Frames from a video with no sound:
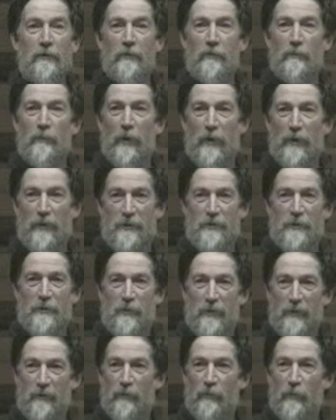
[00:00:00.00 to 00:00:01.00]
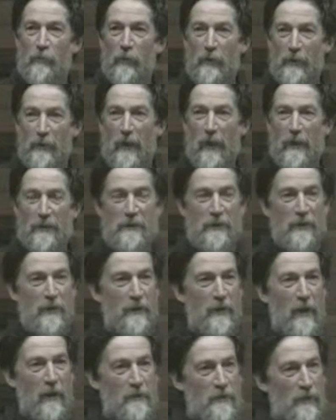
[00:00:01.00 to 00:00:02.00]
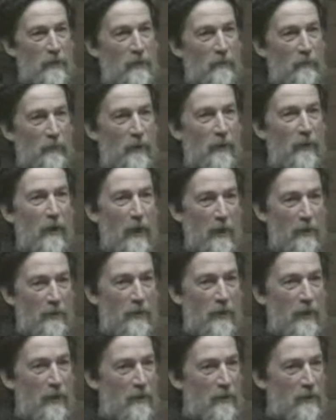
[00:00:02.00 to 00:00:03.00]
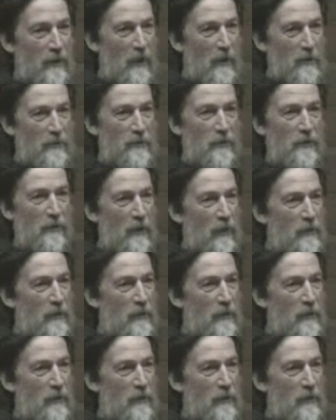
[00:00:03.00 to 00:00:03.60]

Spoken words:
who bothers with what actually goes on out there in the ocean?